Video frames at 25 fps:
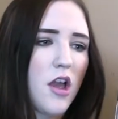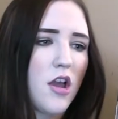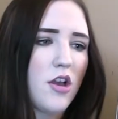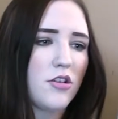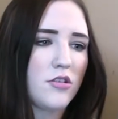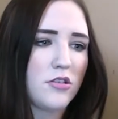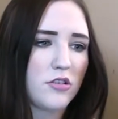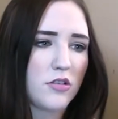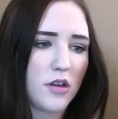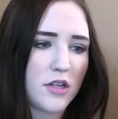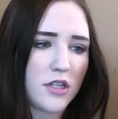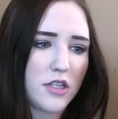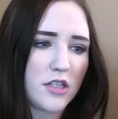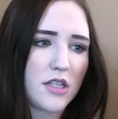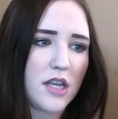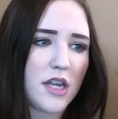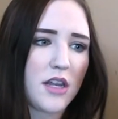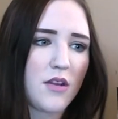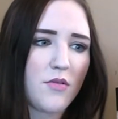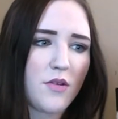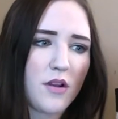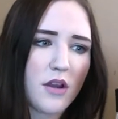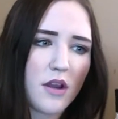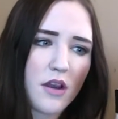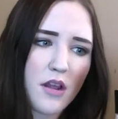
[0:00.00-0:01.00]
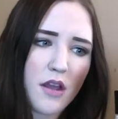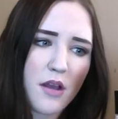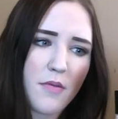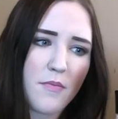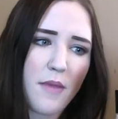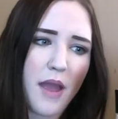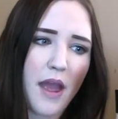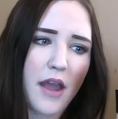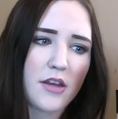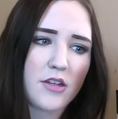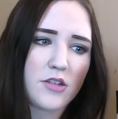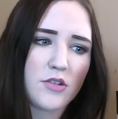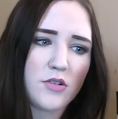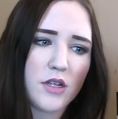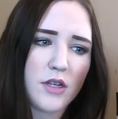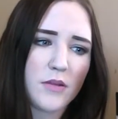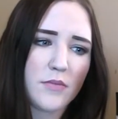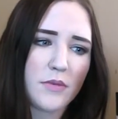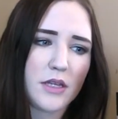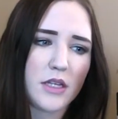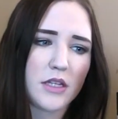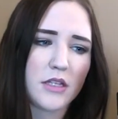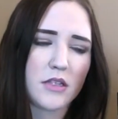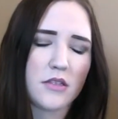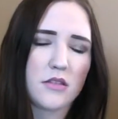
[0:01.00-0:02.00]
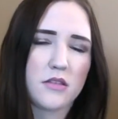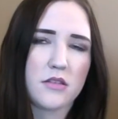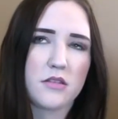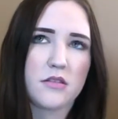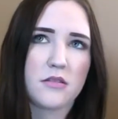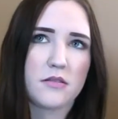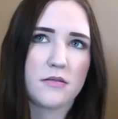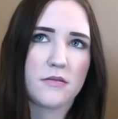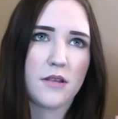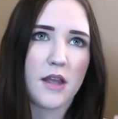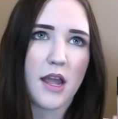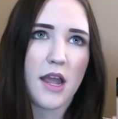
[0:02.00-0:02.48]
So I just kind of wanted to come back to it because